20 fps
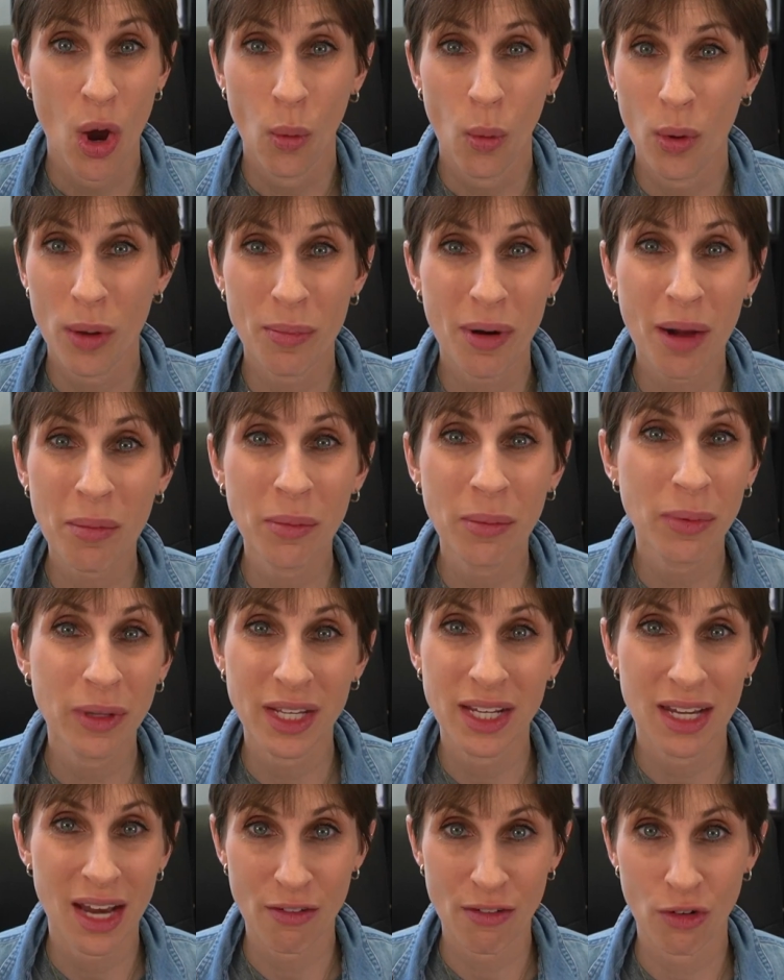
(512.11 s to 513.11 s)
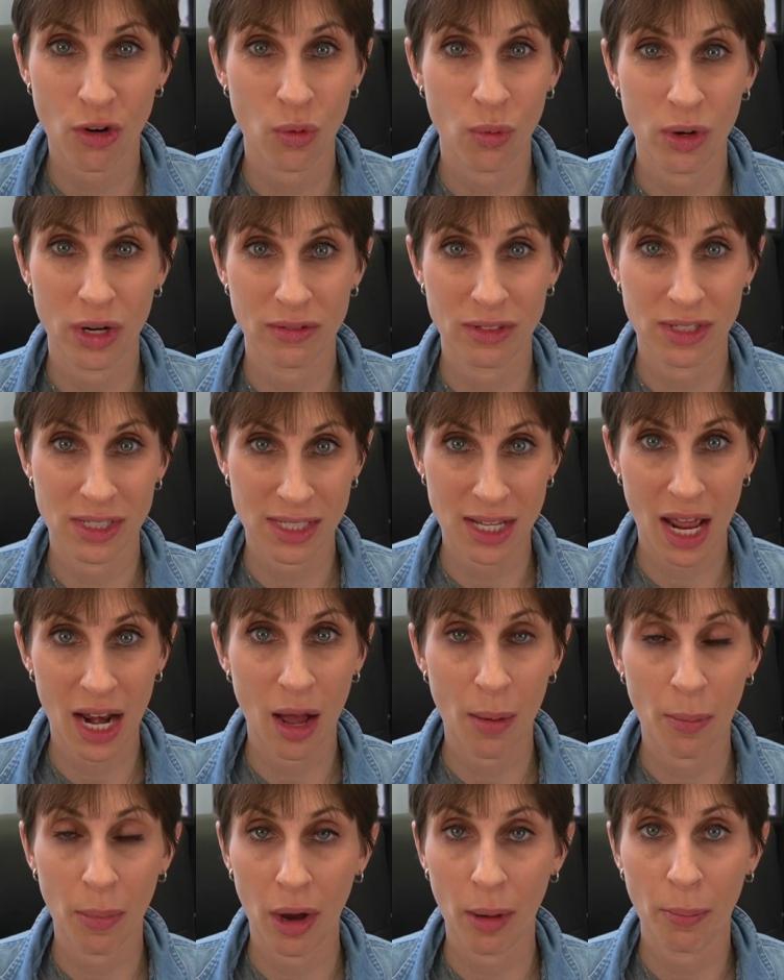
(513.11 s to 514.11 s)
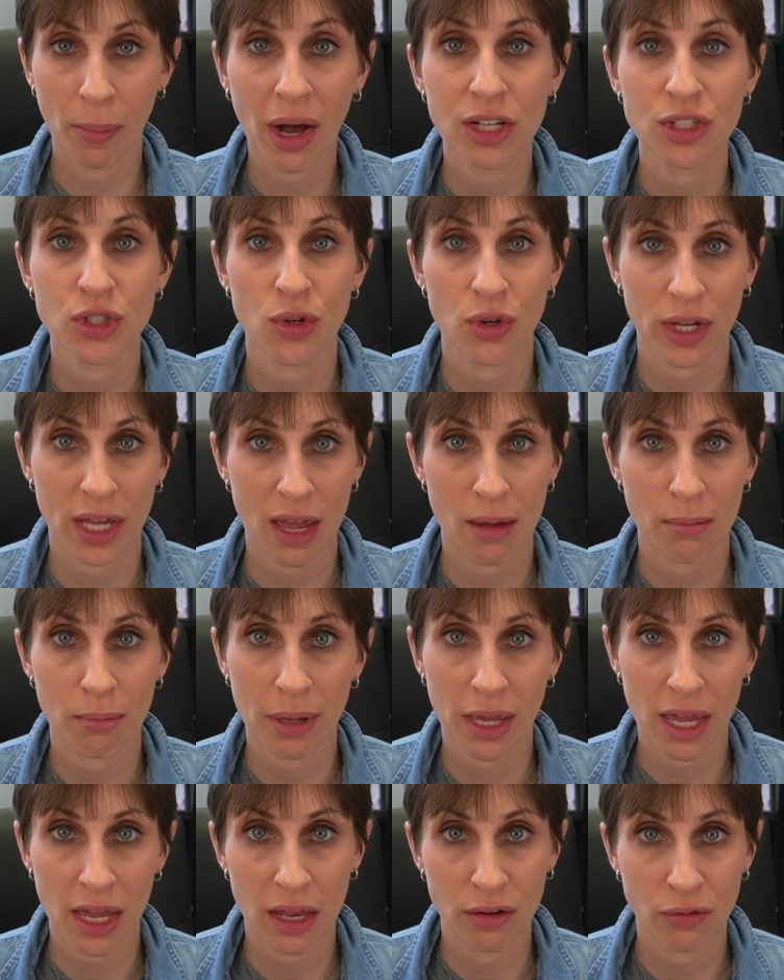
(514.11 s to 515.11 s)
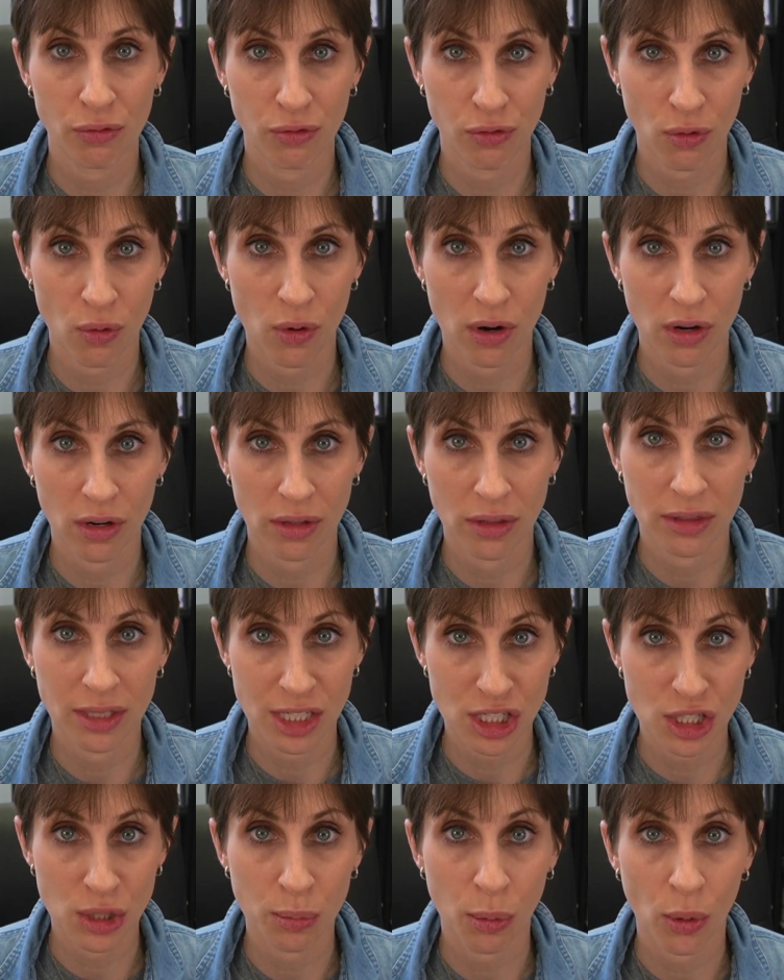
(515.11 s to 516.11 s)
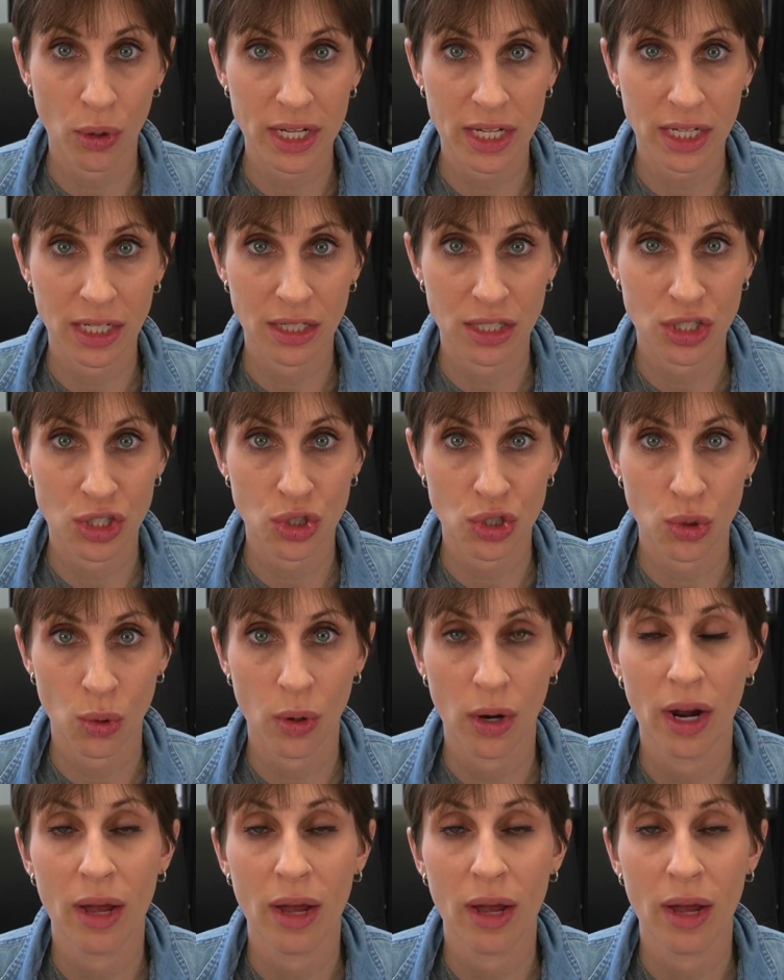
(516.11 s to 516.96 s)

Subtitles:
we probably never would have set up a puzzle campaign for this sporting goods store.